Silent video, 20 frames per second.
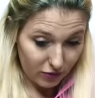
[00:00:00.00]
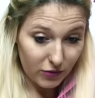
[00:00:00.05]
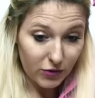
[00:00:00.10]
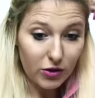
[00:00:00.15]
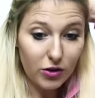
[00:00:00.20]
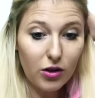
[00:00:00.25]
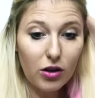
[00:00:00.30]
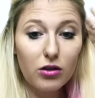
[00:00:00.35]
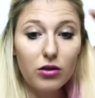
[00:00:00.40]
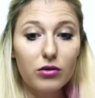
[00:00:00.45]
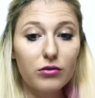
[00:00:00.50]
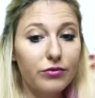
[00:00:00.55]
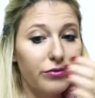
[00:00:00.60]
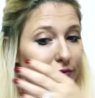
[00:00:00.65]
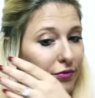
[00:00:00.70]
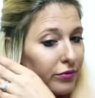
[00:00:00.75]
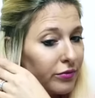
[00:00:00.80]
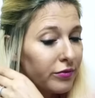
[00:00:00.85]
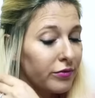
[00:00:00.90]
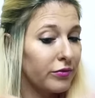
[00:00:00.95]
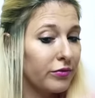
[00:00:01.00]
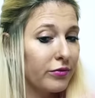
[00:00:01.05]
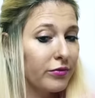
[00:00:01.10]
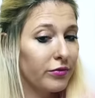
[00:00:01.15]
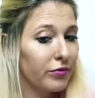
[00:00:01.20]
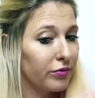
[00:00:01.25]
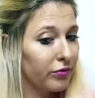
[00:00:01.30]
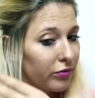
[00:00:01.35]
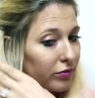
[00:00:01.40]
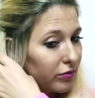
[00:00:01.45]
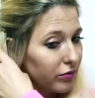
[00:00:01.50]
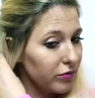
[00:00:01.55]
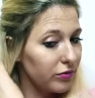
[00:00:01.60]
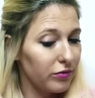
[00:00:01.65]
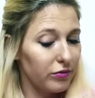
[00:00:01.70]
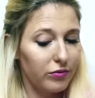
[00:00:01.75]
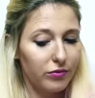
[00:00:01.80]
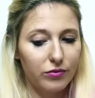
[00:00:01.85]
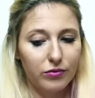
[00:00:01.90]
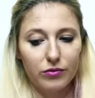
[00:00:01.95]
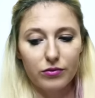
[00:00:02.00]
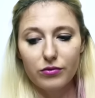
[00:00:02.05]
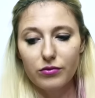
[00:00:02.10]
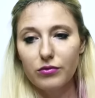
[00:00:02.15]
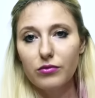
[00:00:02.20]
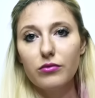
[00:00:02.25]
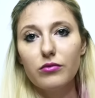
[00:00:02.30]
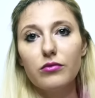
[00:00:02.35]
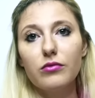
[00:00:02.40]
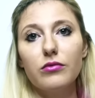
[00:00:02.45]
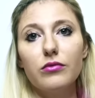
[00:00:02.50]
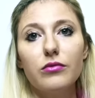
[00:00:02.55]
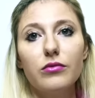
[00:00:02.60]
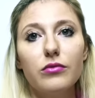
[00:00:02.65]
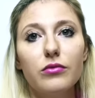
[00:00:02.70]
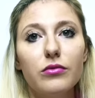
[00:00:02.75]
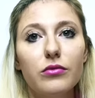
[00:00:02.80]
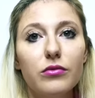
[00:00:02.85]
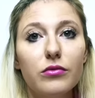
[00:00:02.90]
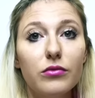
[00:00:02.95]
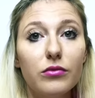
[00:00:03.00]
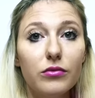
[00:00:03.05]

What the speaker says: No one is speaking in this clip.